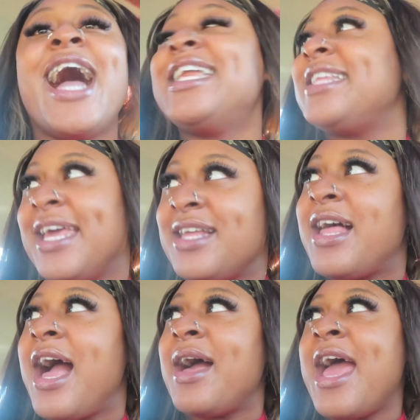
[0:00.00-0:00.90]
I did the
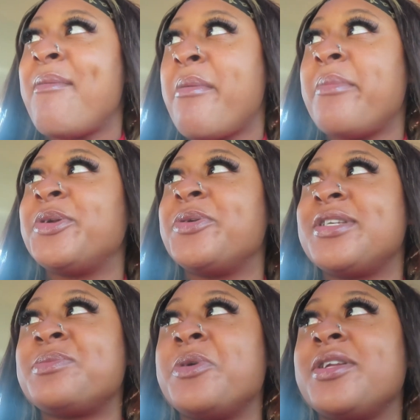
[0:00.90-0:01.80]
incline. I had my mama do it
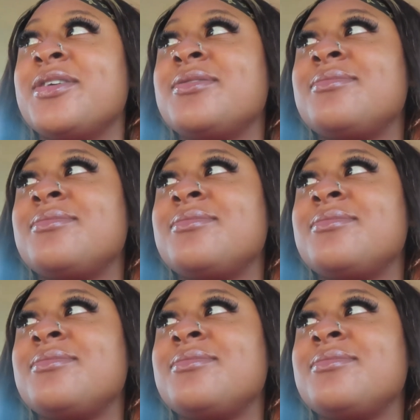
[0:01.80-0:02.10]
this morning.